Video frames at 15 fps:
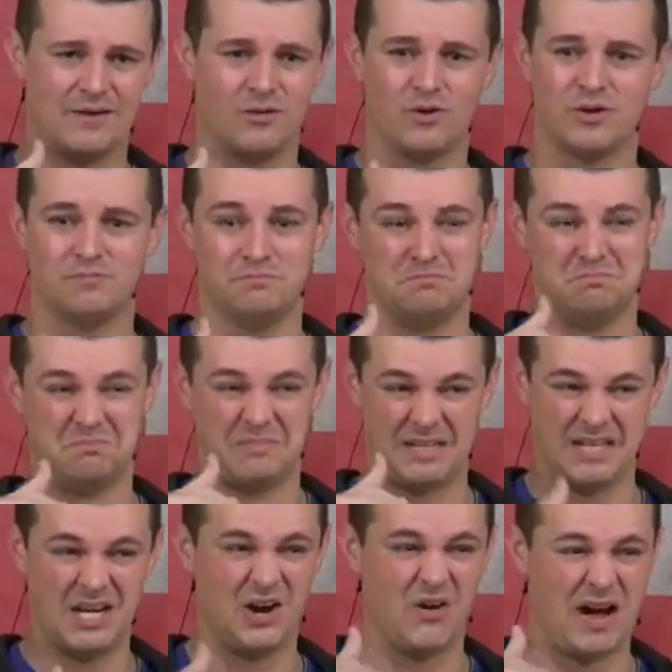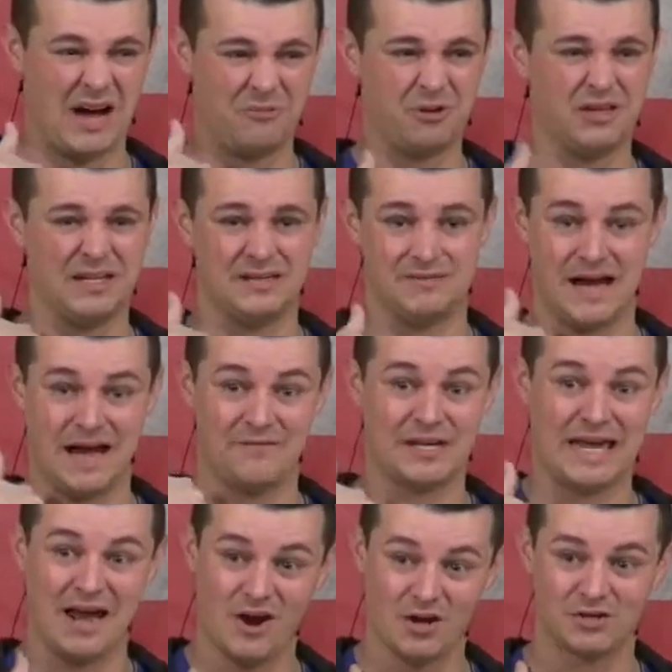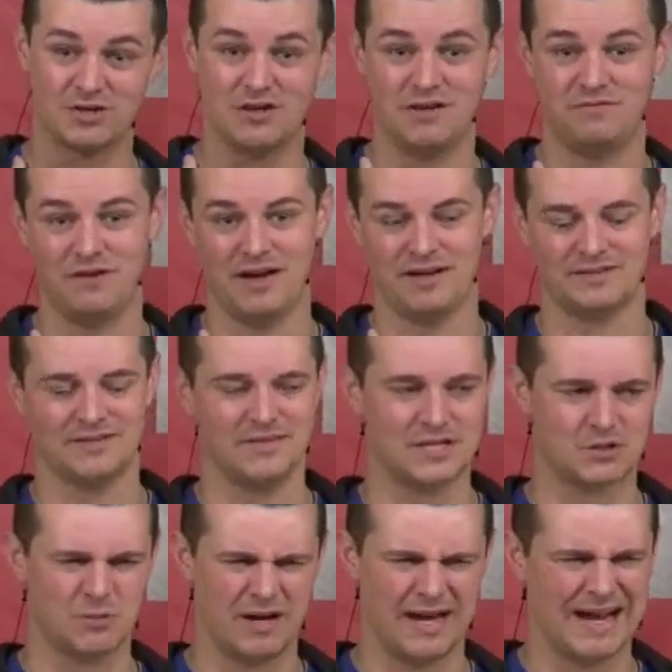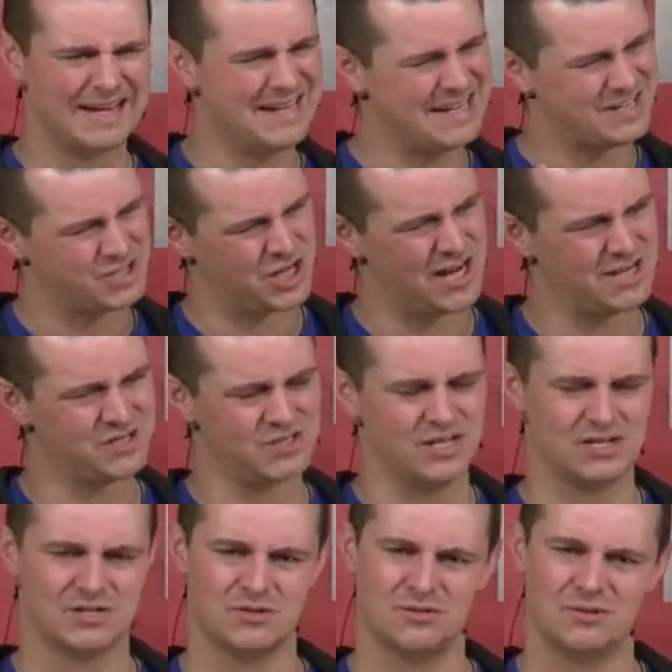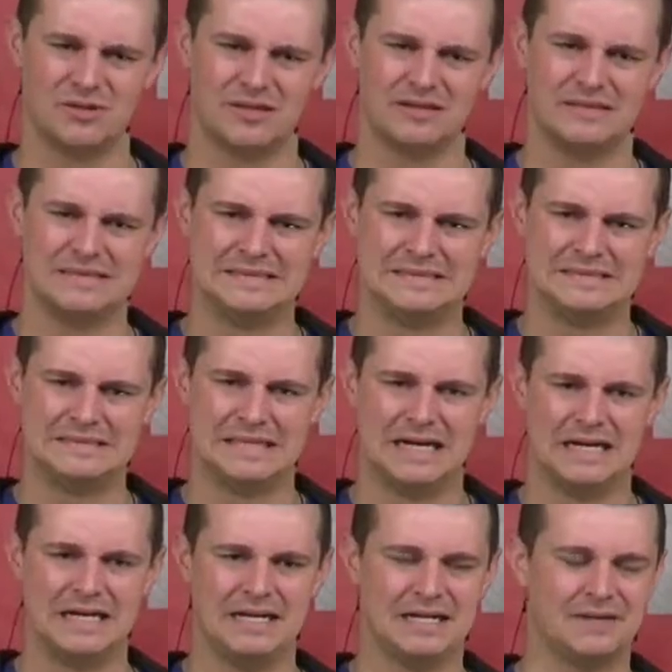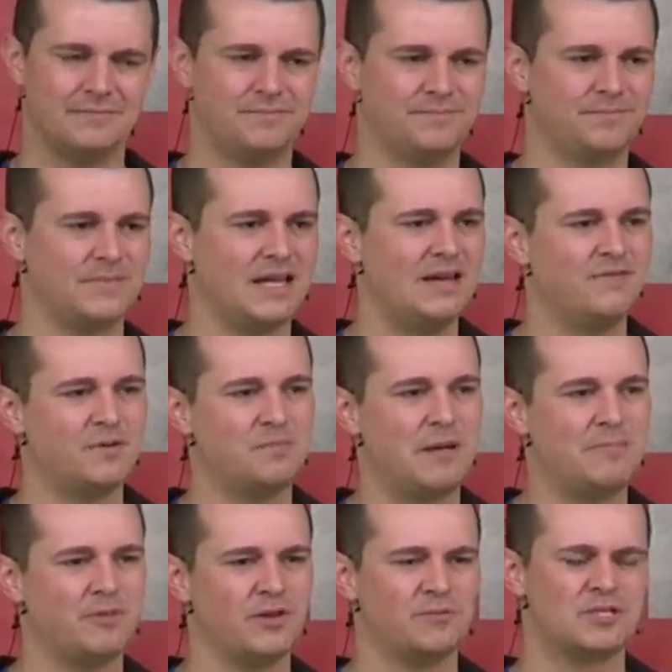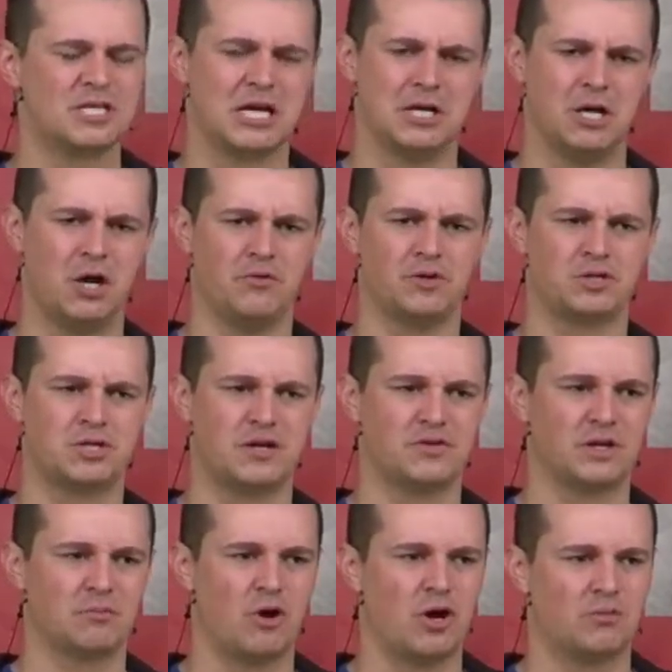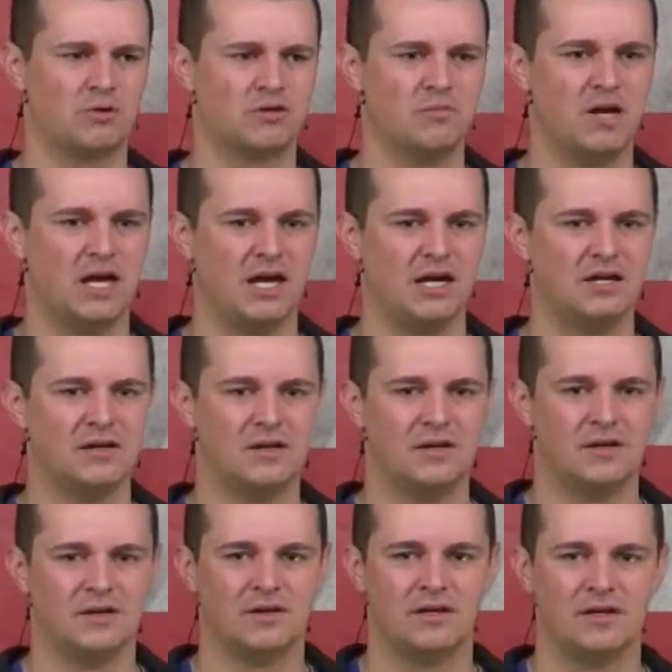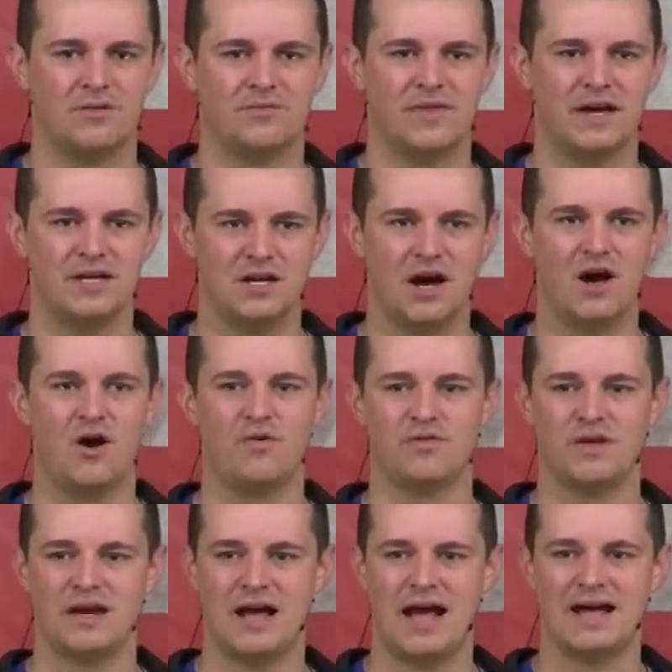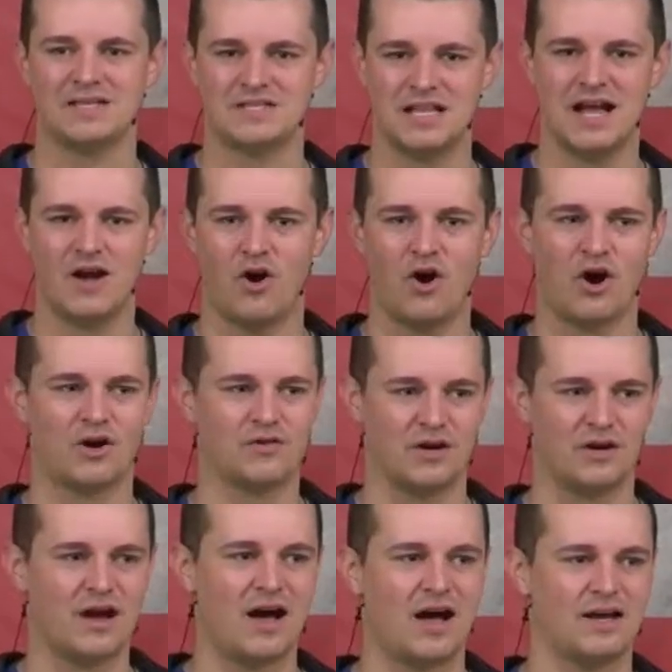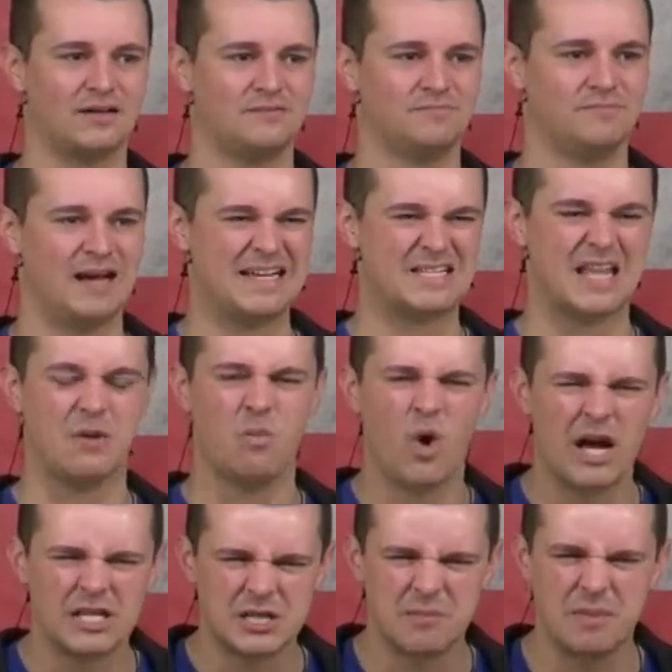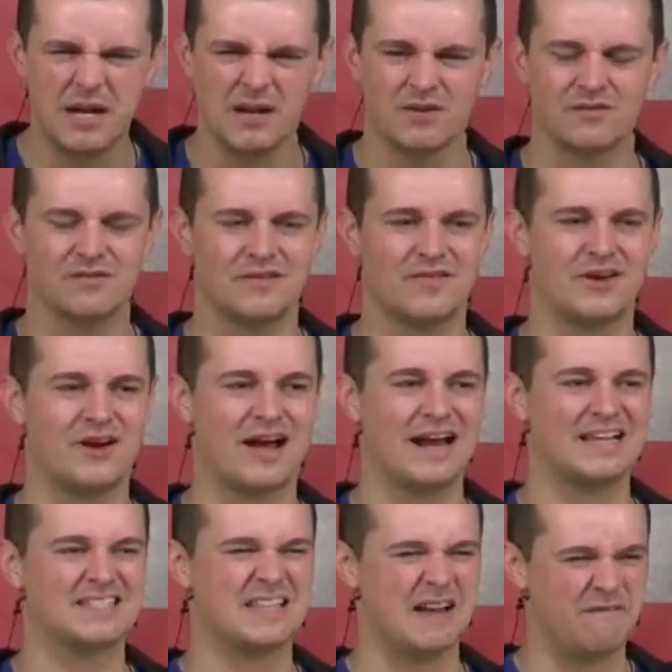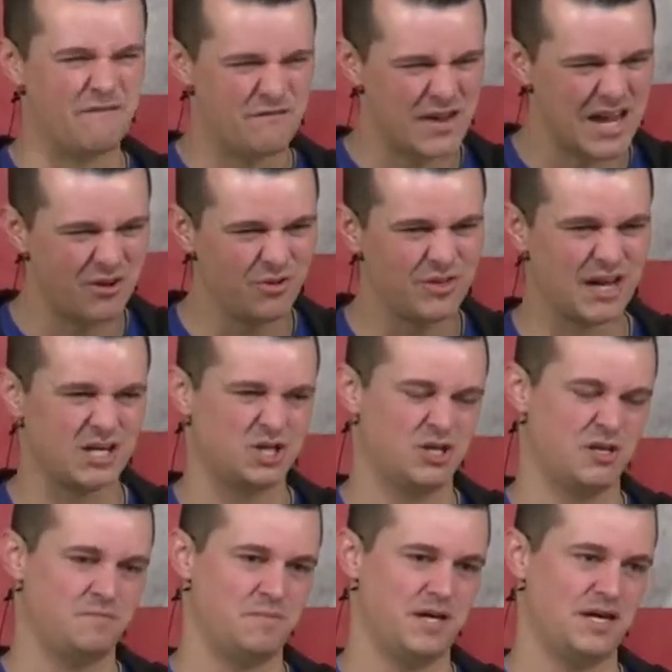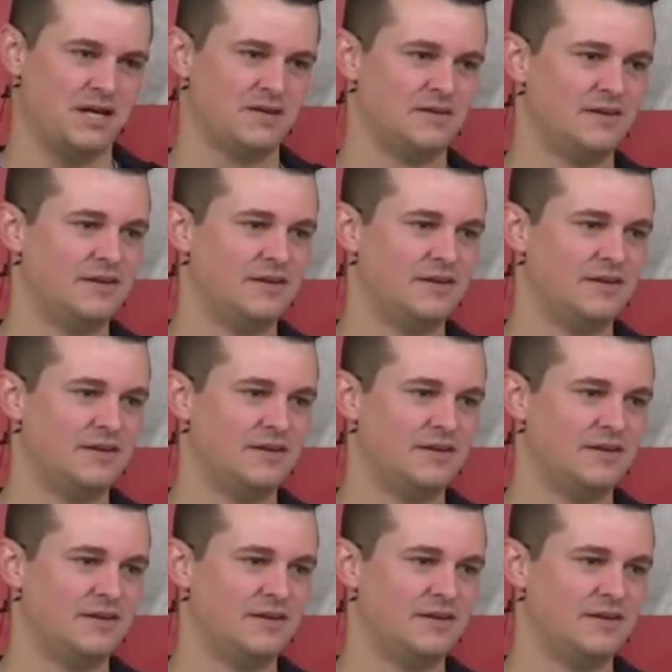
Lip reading: I really have a character defect in this way. I need to change this. Even people that would say, no, there's nothing wrong with me. They know that as they are, they're not as they want to be, or they're not as they feel they should be.